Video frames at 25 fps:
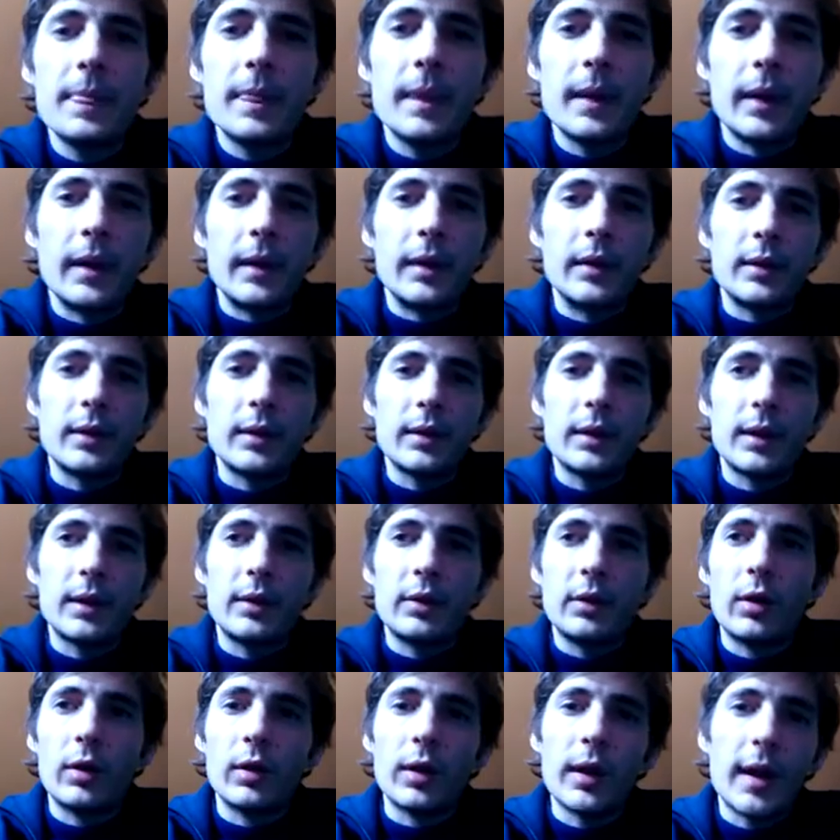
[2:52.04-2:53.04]
and
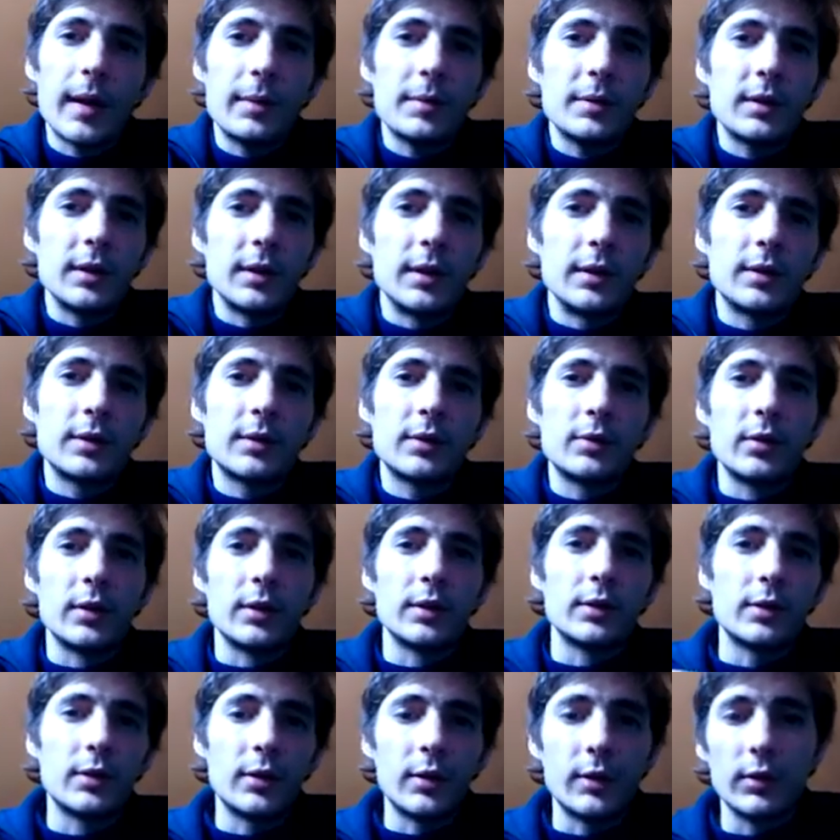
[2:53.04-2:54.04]
it collapses to a
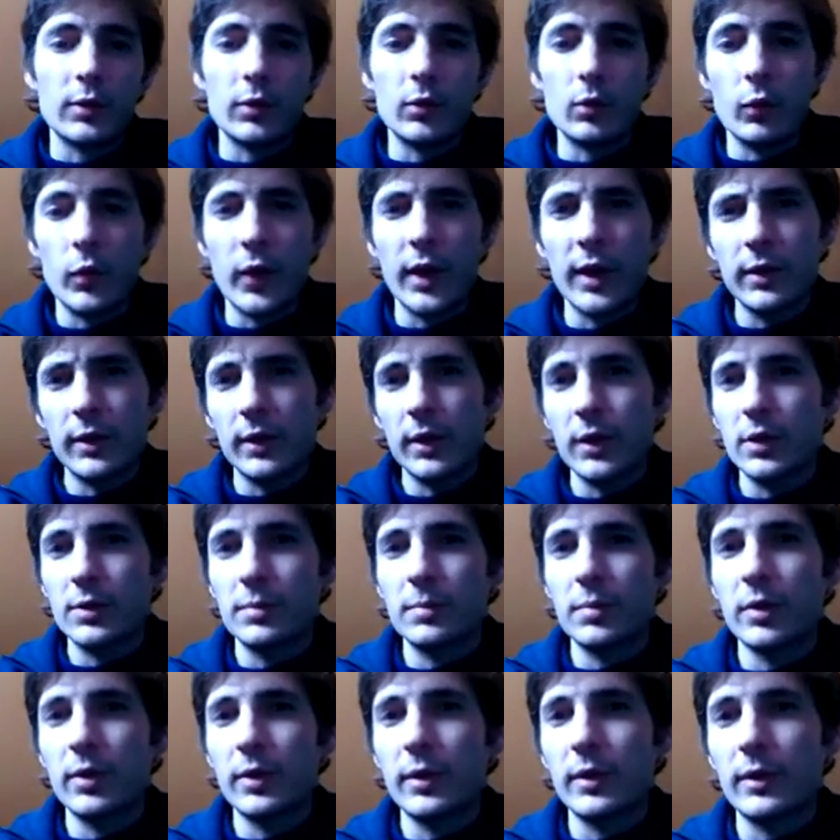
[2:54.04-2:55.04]
certain vantage
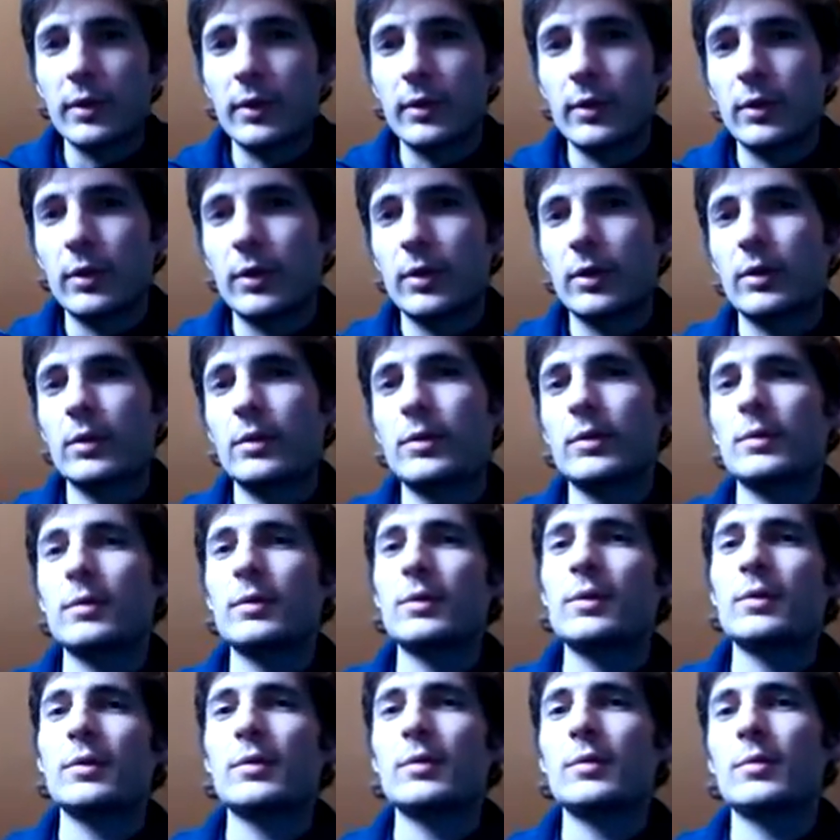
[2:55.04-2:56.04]
point, or
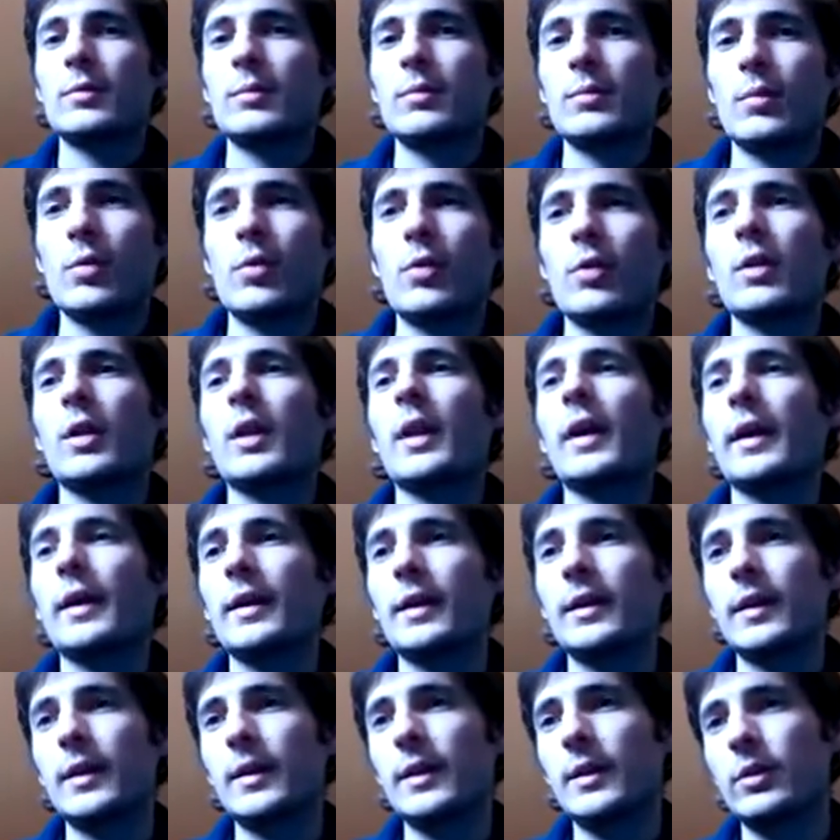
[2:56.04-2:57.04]
more
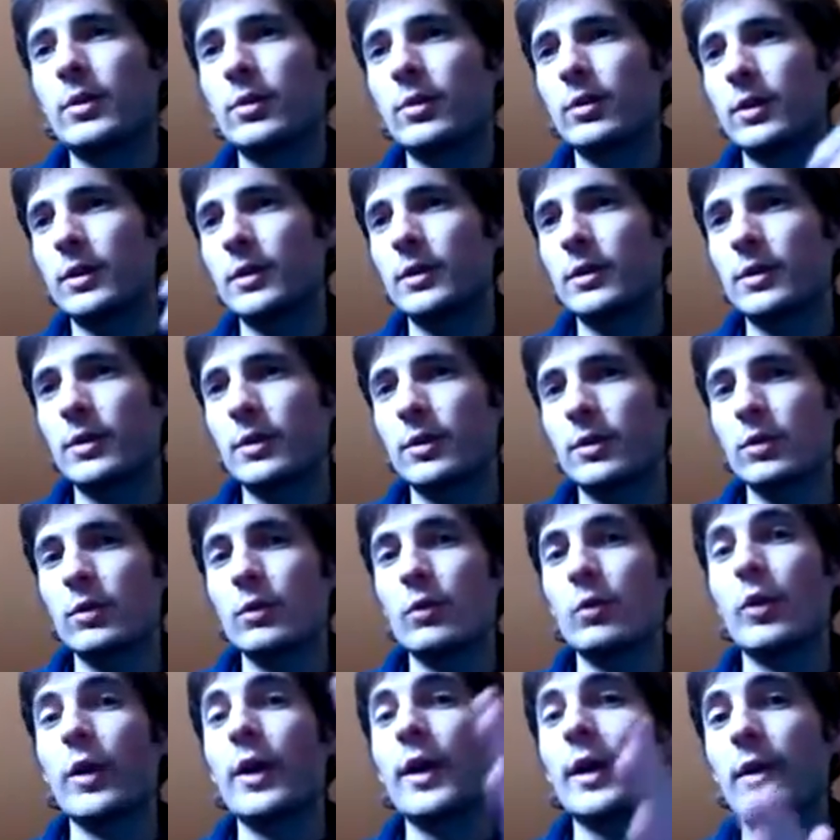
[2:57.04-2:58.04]
likely to a
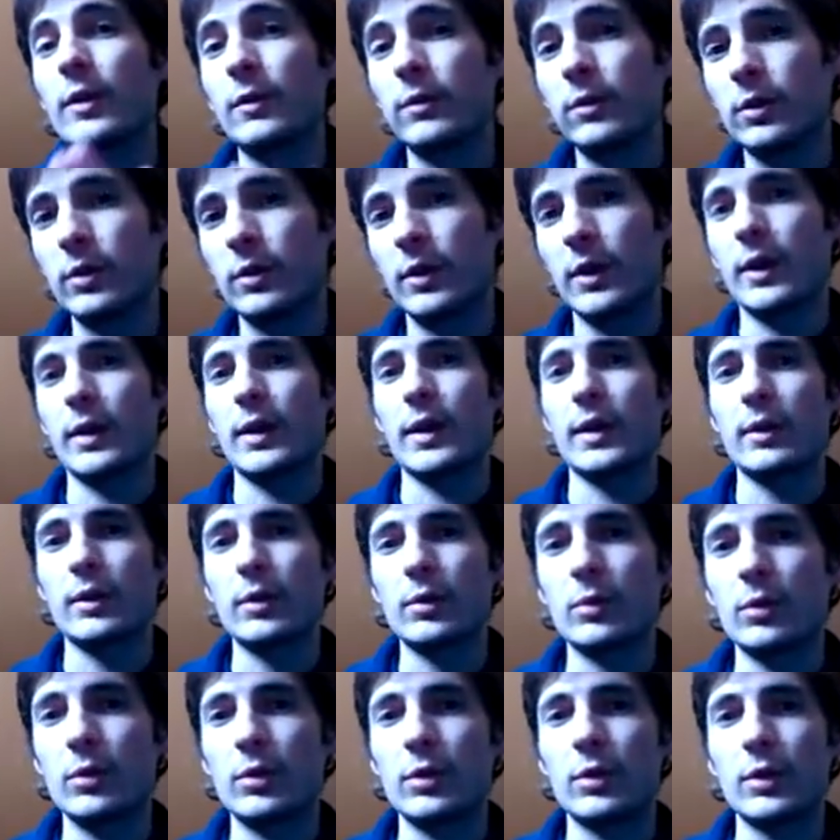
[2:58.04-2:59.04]
certain way of looking at
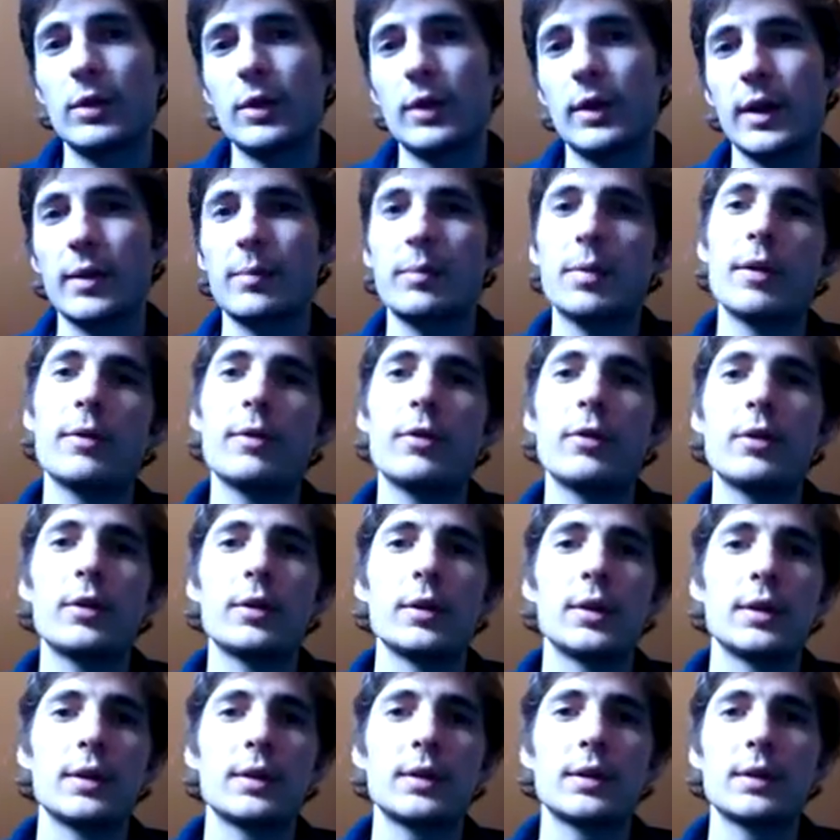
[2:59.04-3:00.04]
the world. I prefer
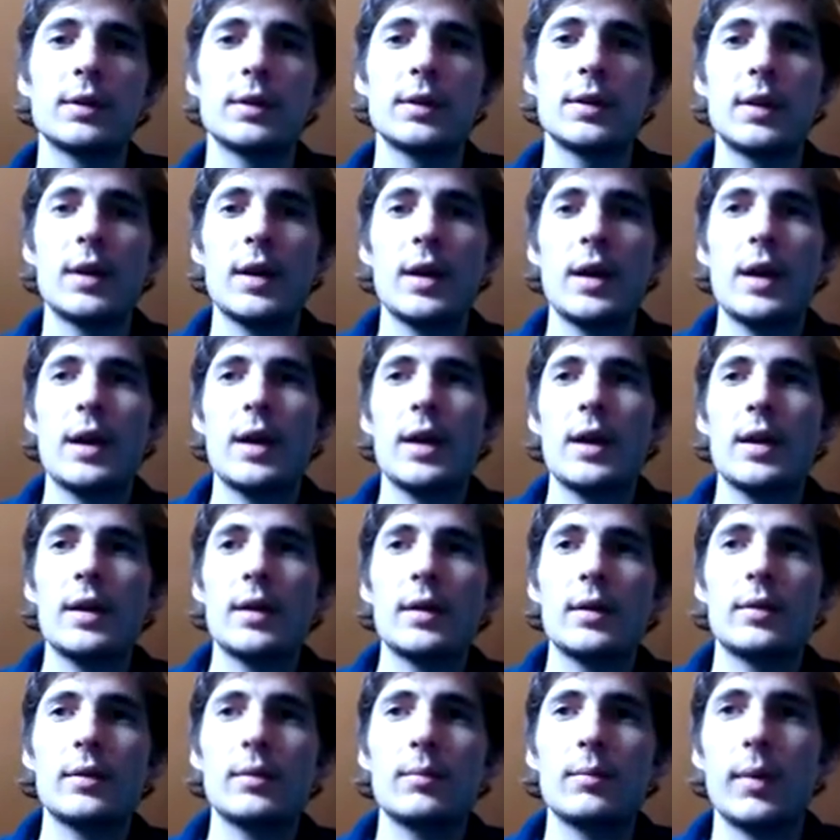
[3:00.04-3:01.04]
this
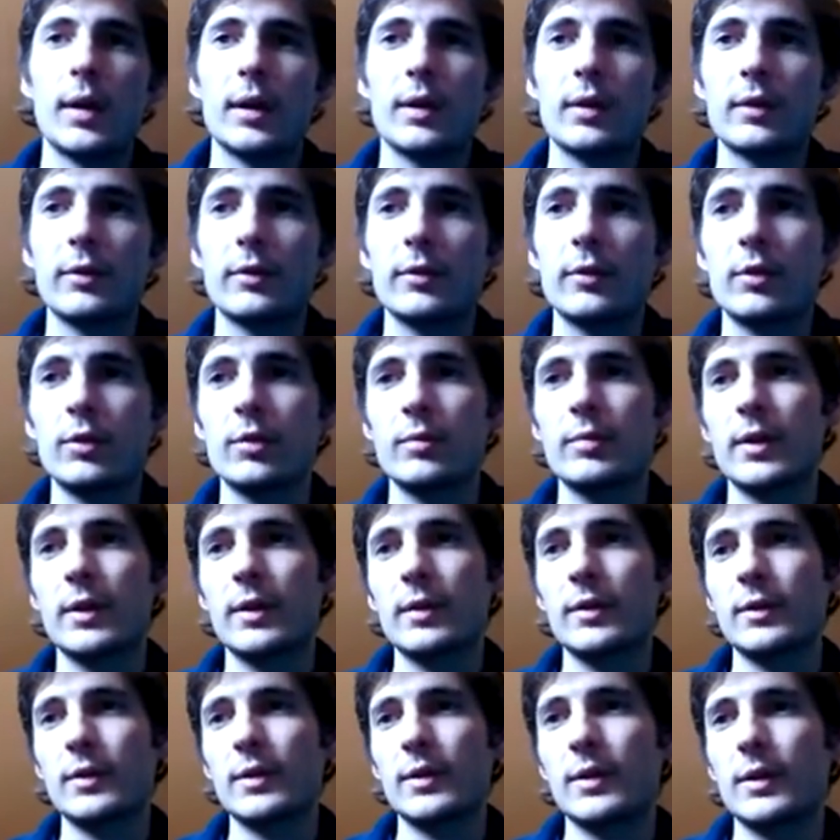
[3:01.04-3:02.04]
metaphor
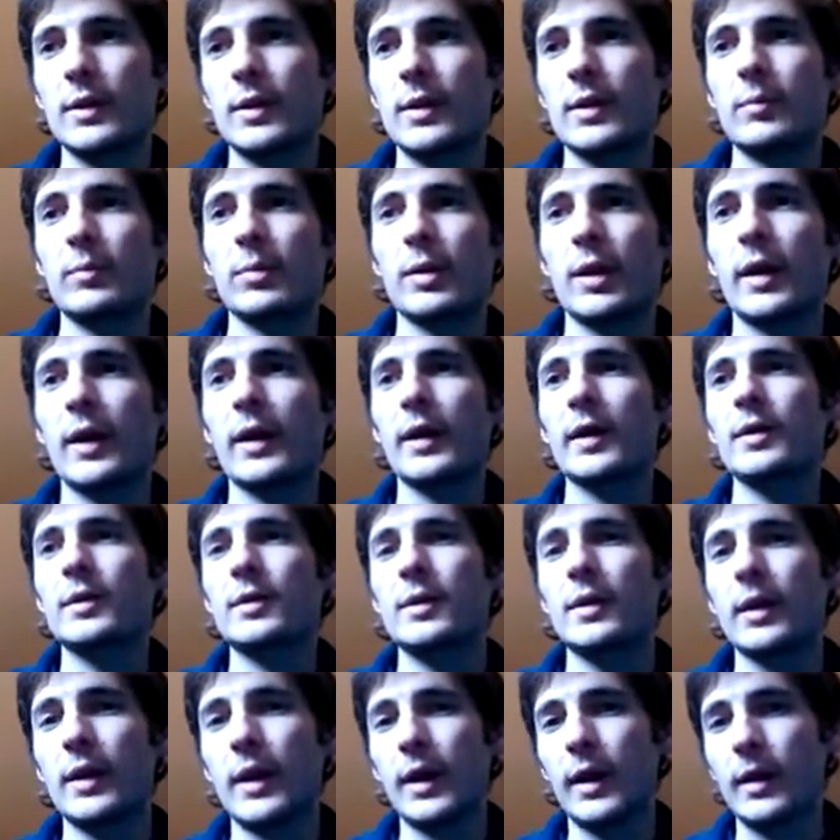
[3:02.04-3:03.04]
because it
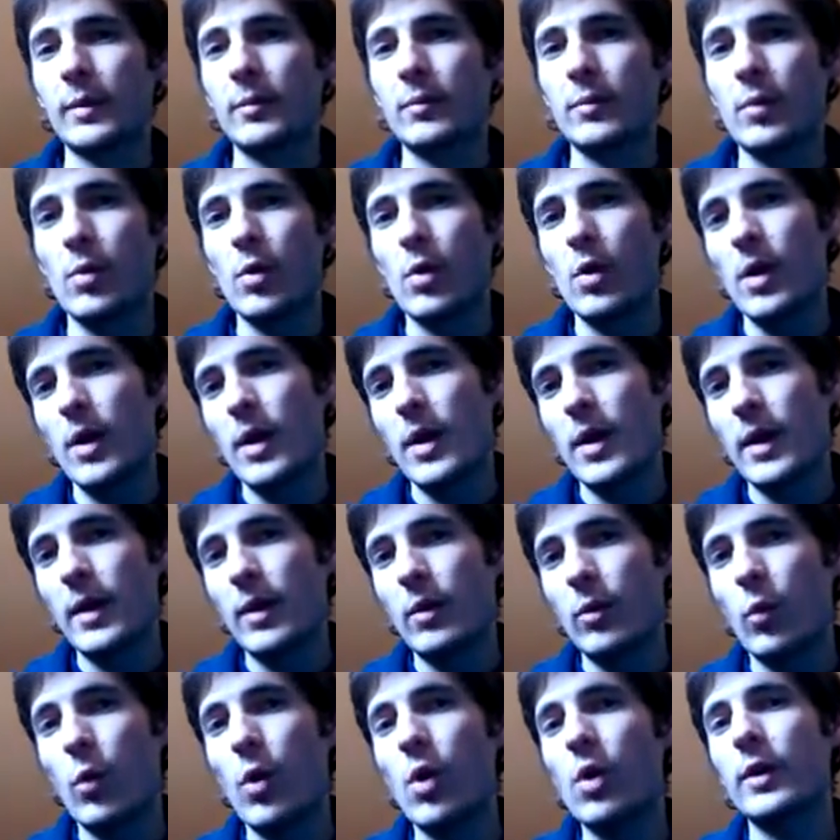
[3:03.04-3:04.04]
implies that I'm
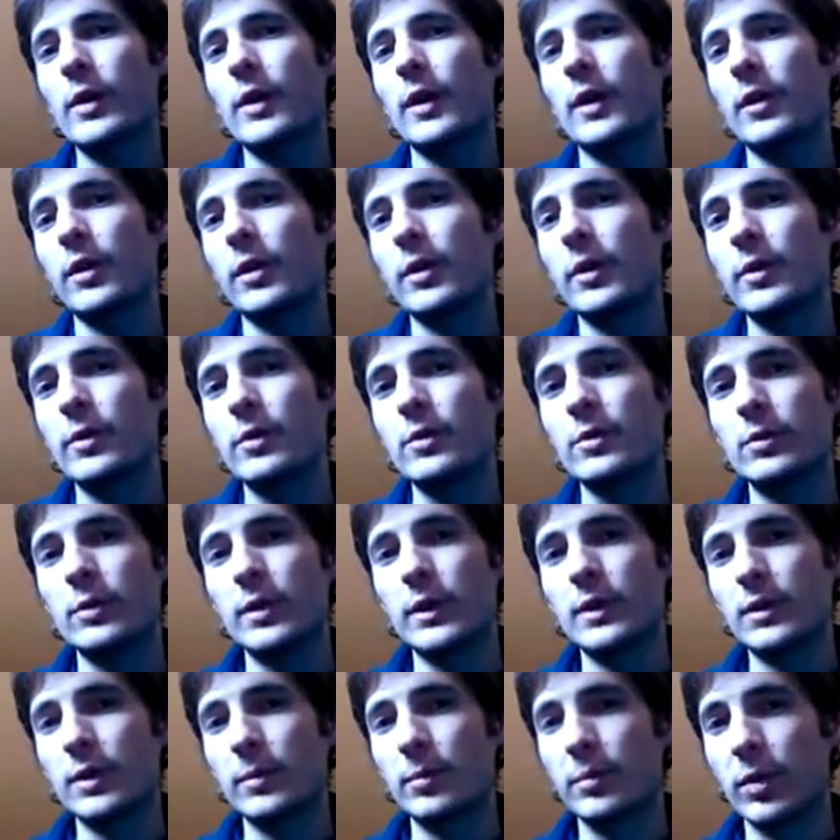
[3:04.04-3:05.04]
walking through.
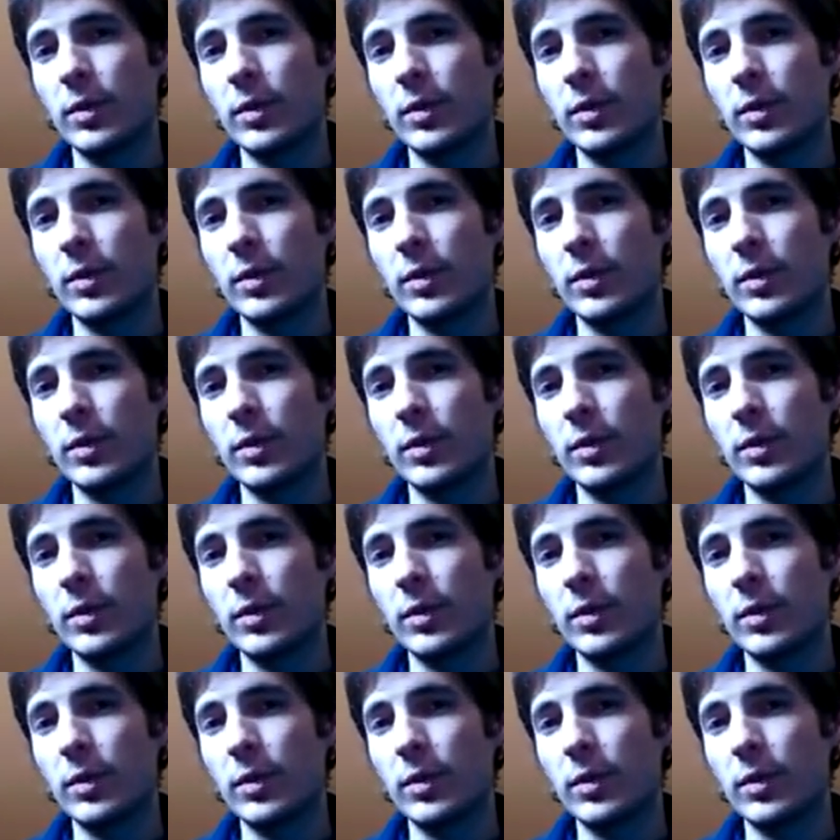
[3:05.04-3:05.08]
It's a